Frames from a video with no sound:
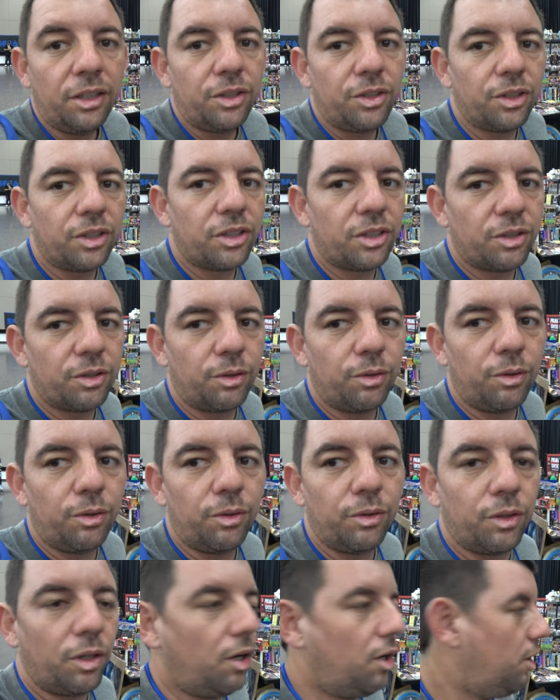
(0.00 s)
just
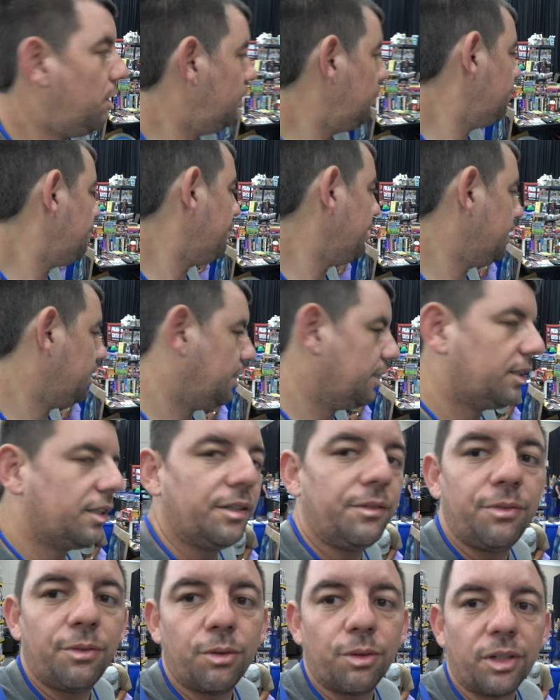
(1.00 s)
sold all of my
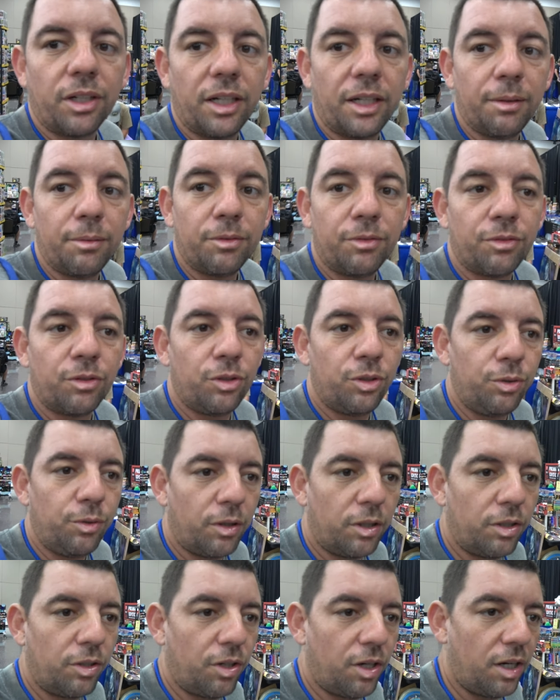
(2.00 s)
sixty-four games for two
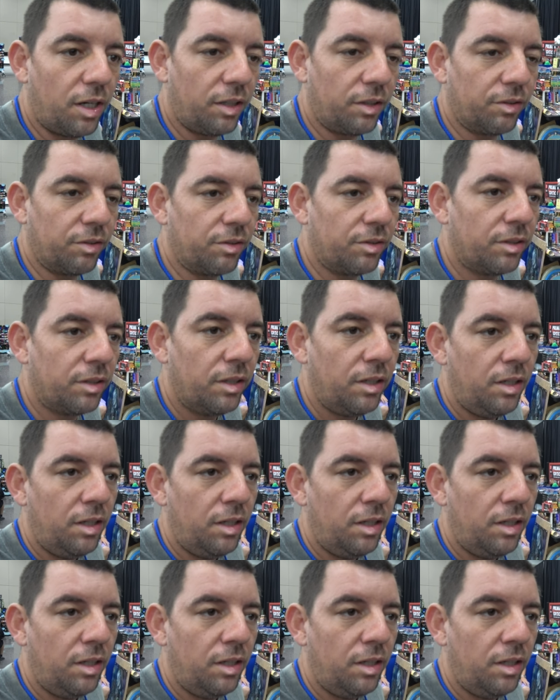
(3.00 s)
hundred dollars.